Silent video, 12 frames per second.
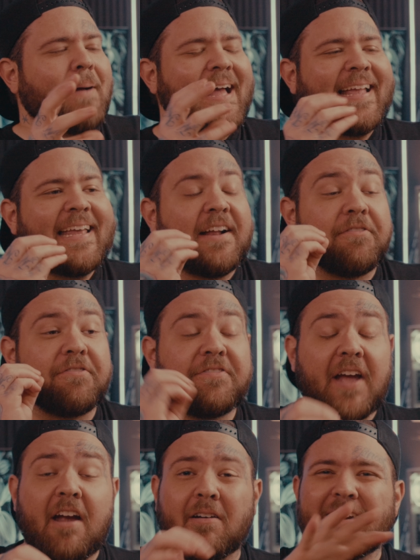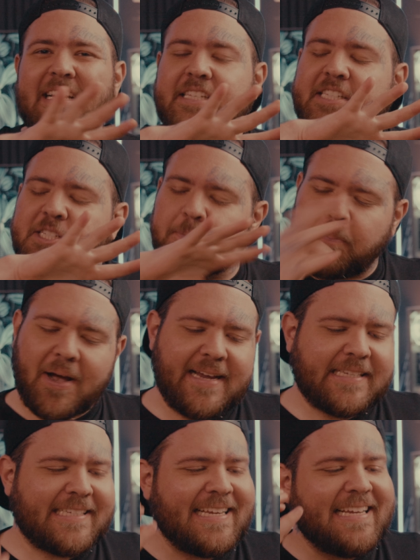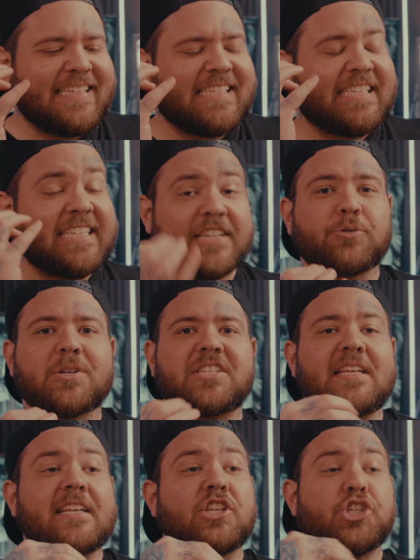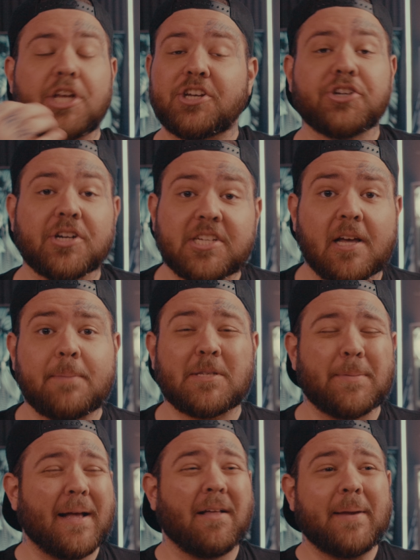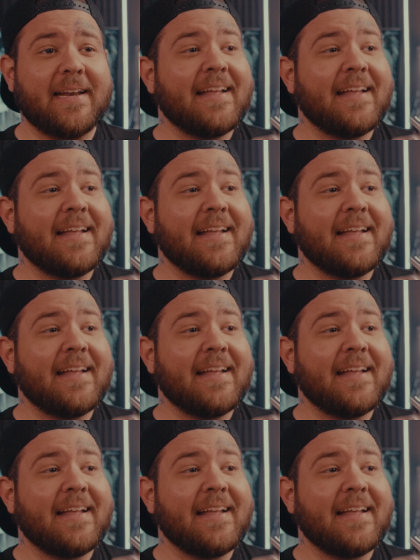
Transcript: I get a very spicy, citrusy ginger type smell.